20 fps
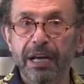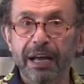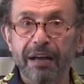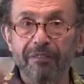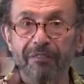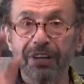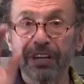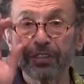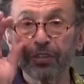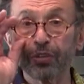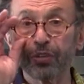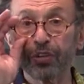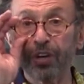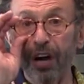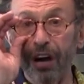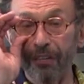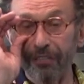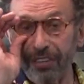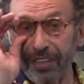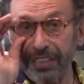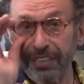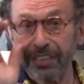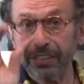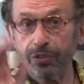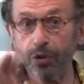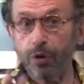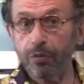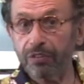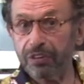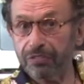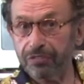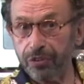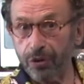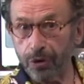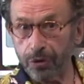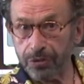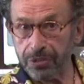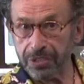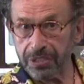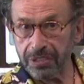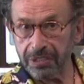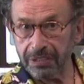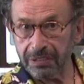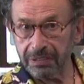when you cover it, it overflows.